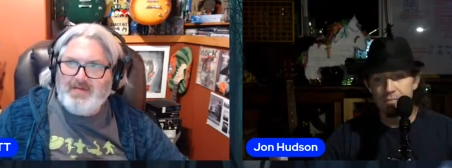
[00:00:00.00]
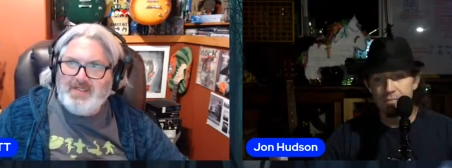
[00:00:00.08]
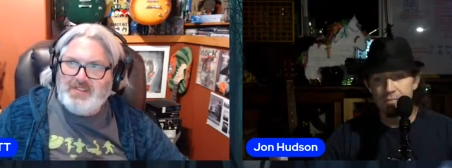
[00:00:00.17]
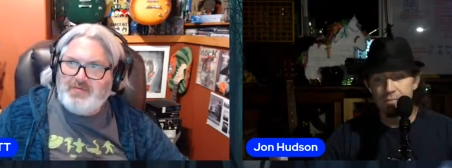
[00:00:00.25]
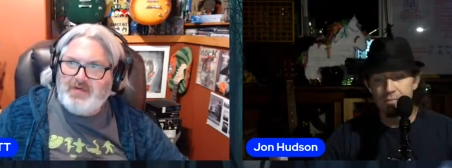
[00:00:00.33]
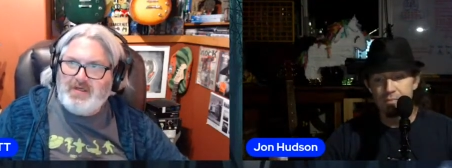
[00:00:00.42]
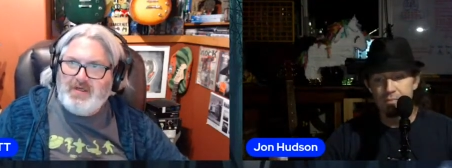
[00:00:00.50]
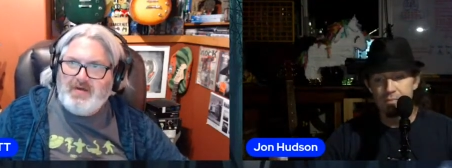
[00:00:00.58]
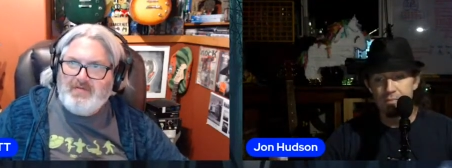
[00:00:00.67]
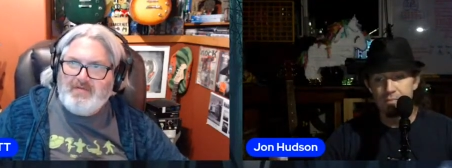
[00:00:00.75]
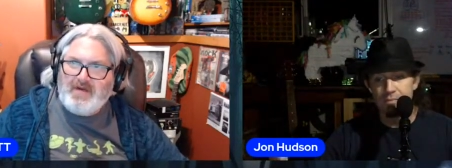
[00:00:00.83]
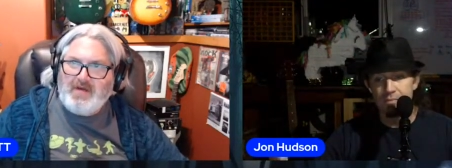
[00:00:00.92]
Speaker 1: This
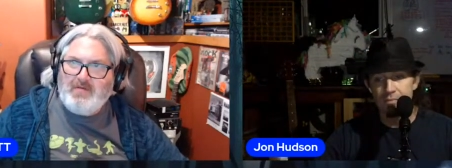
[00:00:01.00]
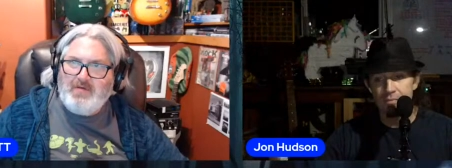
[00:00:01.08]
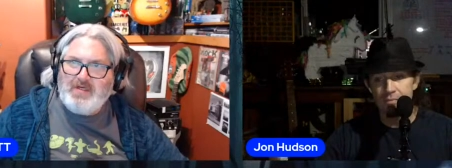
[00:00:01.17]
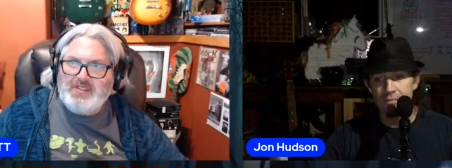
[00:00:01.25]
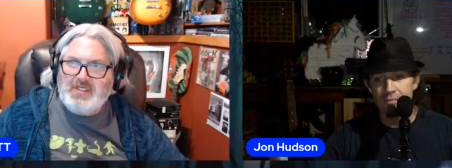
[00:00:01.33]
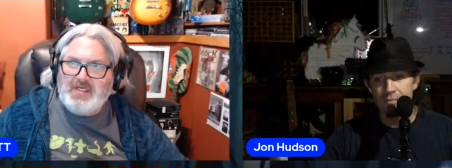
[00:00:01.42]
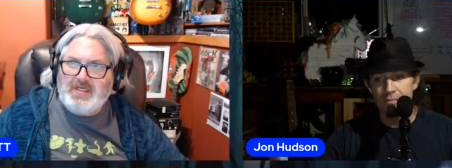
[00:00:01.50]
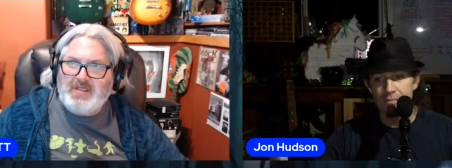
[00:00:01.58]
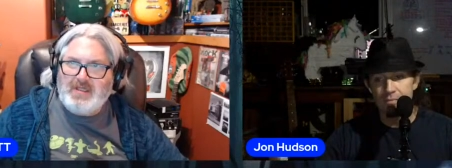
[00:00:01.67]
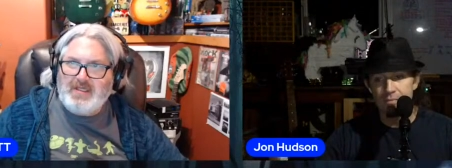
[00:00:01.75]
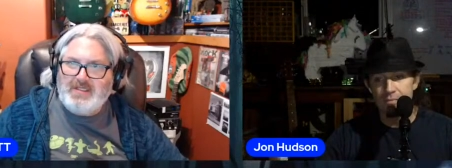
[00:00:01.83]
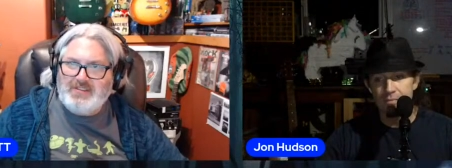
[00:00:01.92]
video was
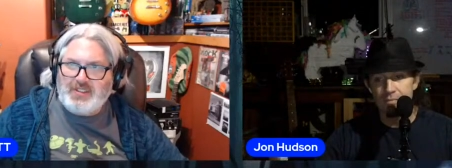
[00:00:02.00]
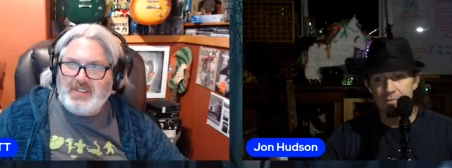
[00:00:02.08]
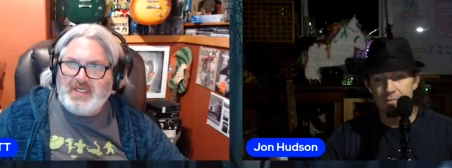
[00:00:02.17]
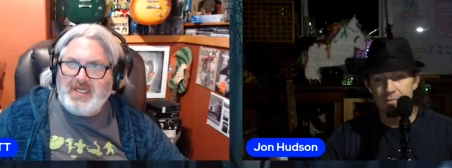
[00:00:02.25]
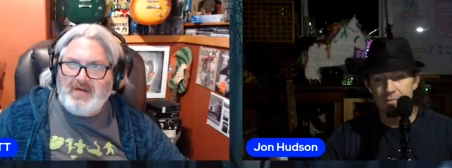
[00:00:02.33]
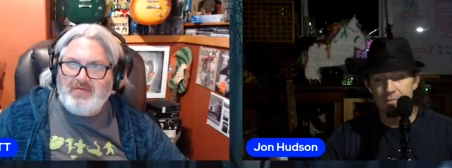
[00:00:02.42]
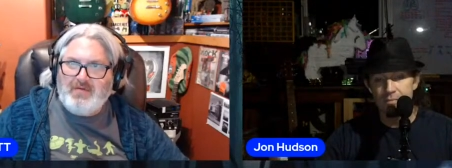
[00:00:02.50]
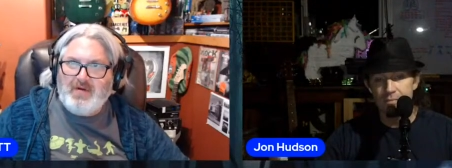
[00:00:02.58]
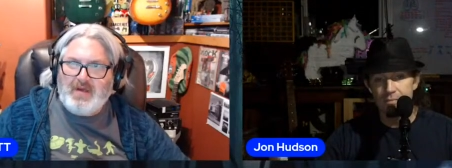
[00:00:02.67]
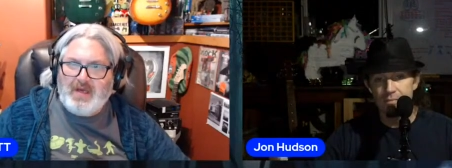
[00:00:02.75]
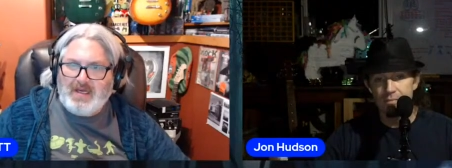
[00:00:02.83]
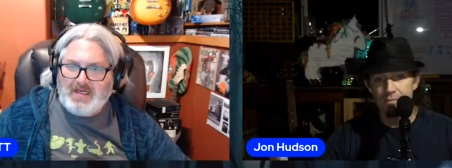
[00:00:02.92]
allegedly
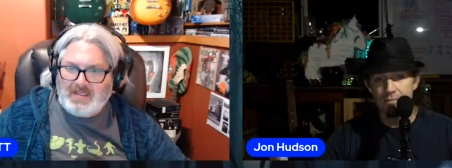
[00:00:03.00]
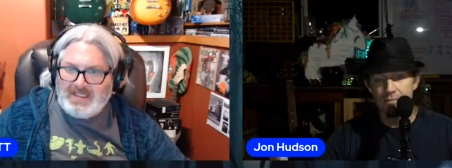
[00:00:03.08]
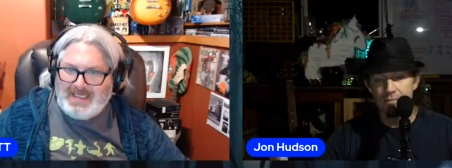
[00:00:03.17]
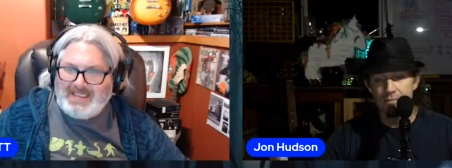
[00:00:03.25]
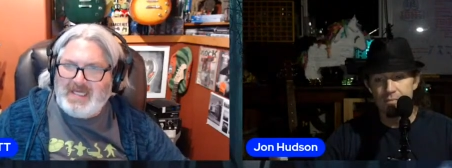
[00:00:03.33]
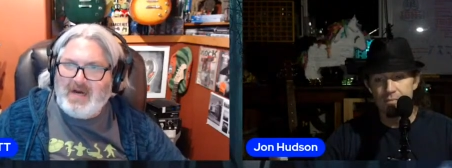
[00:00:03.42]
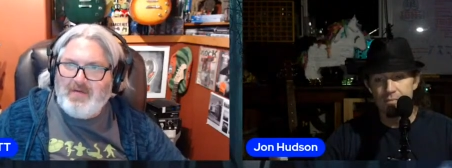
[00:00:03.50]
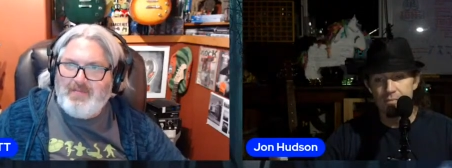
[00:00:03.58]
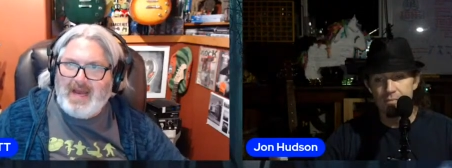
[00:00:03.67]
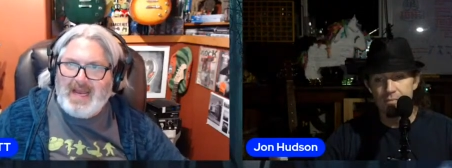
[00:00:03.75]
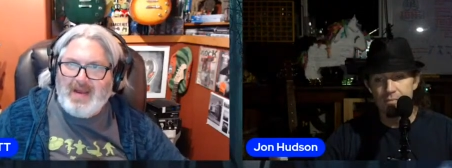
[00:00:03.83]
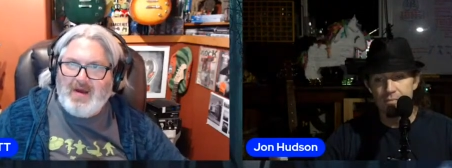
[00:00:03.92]
uh, leaked out
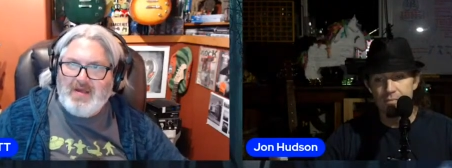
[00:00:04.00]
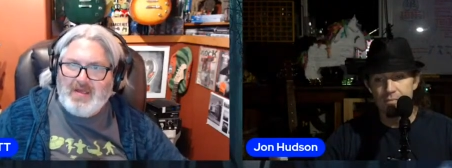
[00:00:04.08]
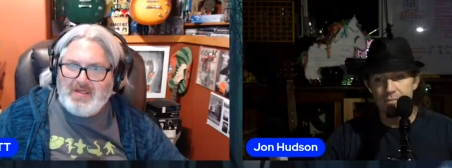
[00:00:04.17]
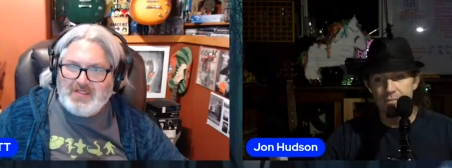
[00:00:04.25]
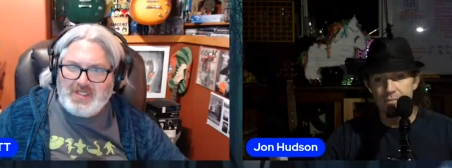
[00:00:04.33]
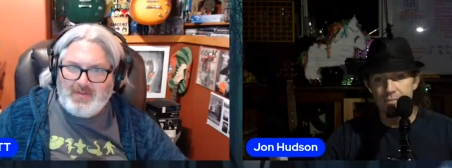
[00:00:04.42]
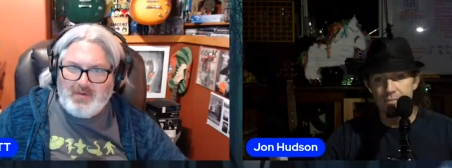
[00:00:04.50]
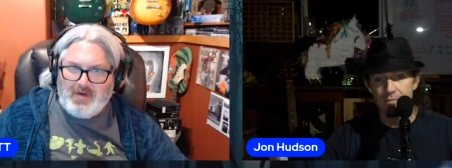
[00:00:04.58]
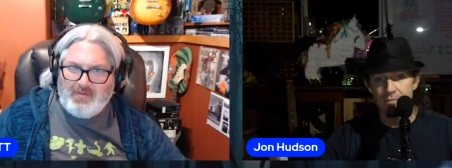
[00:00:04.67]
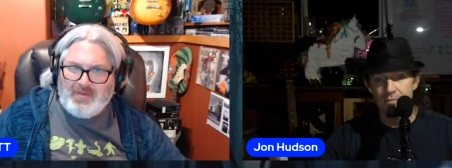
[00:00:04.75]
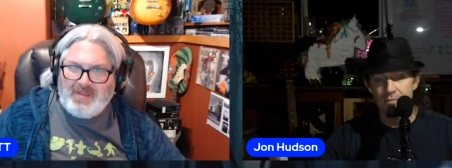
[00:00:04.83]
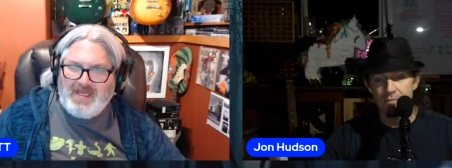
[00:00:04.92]
by someone
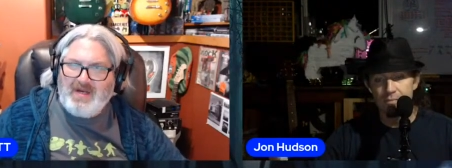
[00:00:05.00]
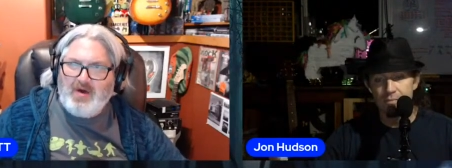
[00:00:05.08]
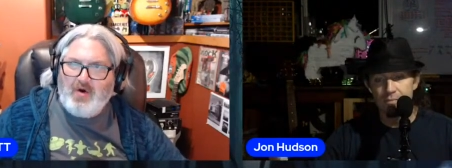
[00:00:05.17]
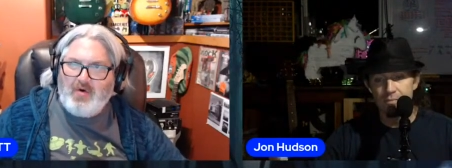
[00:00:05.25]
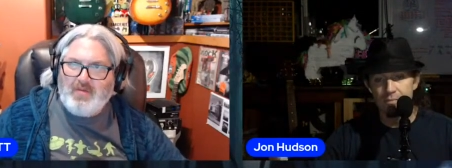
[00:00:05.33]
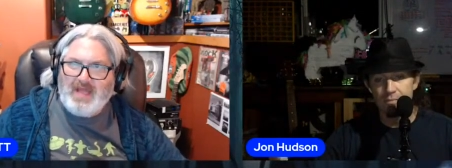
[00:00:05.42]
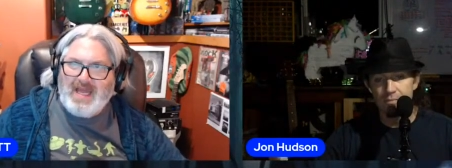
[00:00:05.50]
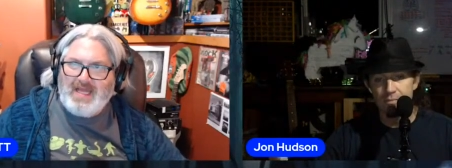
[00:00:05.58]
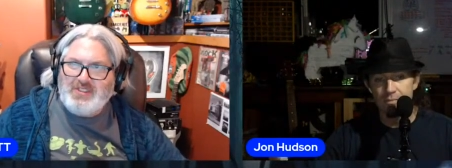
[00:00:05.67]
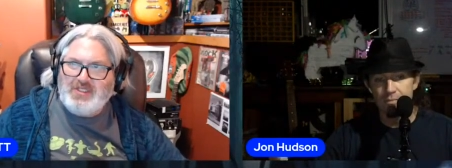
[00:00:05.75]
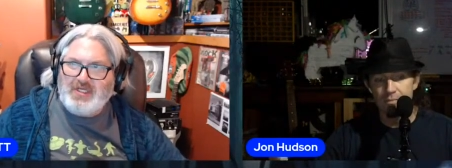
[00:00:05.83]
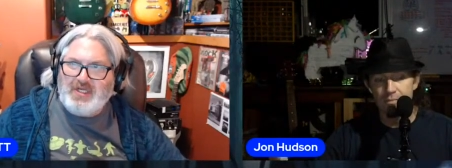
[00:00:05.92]
within
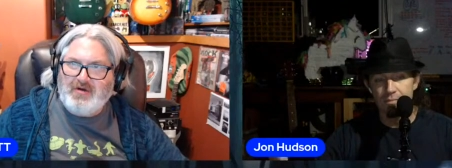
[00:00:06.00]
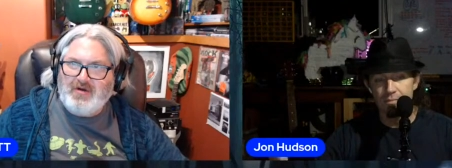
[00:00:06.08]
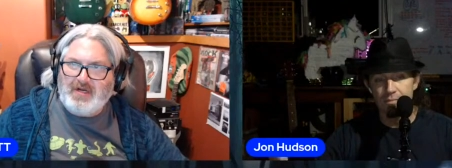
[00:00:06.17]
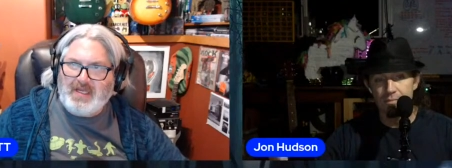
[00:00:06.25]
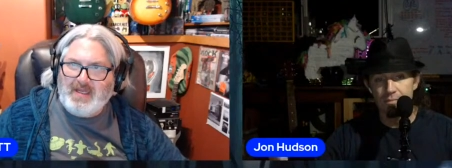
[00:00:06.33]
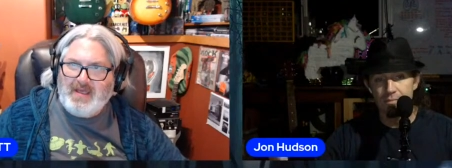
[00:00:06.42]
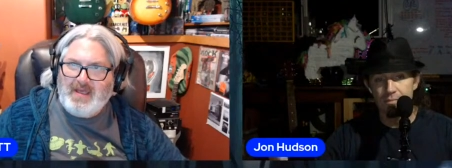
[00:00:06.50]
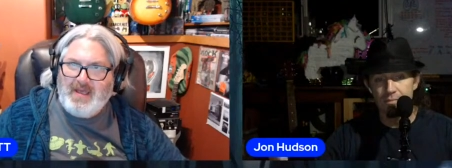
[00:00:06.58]
Homeland Security,